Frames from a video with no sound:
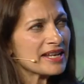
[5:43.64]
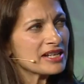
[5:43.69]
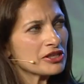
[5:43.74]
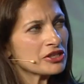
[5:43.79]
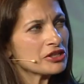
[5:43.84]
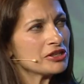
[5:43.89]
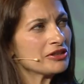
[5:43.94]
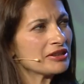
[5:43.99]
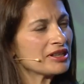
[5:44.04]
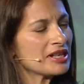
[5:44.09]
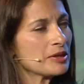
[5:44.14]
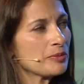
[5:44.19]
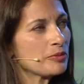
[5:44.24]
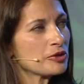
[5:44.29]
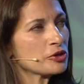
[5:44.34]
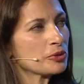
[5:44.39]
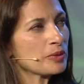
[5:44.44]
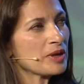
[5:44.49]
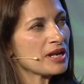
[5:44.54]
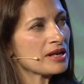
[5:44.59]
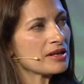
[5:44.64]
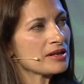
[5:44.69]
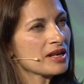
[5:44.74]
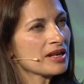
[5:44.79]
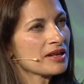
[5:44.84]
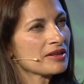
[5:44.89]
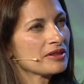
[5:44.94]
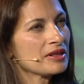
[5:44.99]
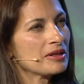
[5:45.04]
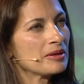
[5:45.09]
links, do you think,
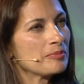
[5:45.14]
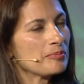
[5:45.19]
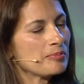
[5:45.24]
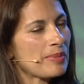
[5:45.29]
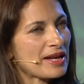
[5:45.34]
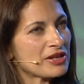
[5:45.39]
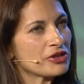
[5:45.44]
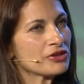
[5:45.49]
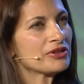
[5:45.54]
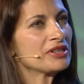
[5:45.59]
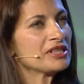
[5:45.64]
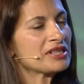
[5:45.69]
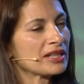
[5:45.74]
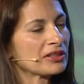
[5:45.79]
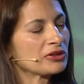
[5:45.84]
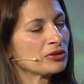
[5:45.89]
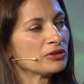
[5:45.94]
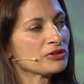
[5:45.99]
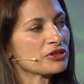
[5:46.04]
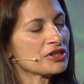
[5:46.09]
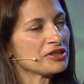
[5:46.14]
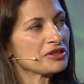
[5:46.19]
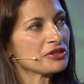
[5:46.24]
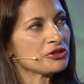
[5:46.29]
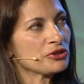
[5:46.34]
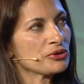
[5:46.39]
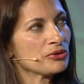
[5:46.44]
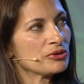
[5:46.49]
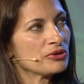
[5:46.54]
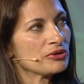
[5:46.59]
between the battery technology
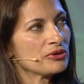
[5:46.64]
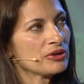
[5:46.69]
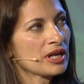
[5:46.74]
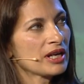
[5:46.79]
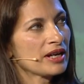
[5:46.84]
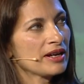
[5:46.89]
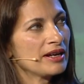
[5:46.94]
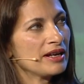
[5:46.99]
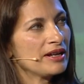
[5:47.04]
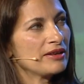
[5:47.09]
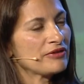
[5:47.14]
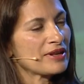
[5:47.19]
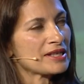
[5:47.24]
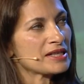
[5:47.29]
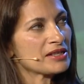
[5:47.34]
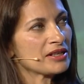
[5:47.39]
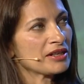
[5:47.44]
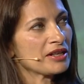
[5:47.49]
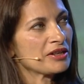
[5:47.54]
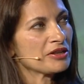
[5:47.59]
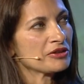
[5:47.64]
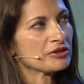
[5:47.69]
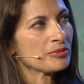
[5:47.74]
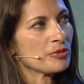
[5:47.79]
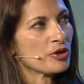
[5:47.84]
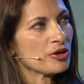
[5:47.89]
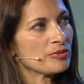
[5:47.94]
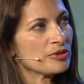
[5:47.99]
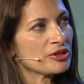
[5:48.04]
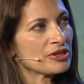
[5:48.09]
that you're investing in at
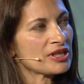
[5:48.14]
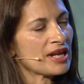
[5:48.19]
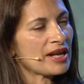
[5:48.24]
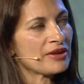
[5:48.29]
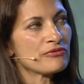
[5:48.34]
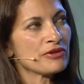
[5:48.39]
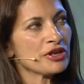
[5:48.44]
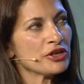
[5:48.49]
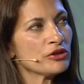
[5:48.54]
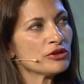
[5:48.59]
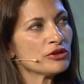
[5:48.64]
the moment and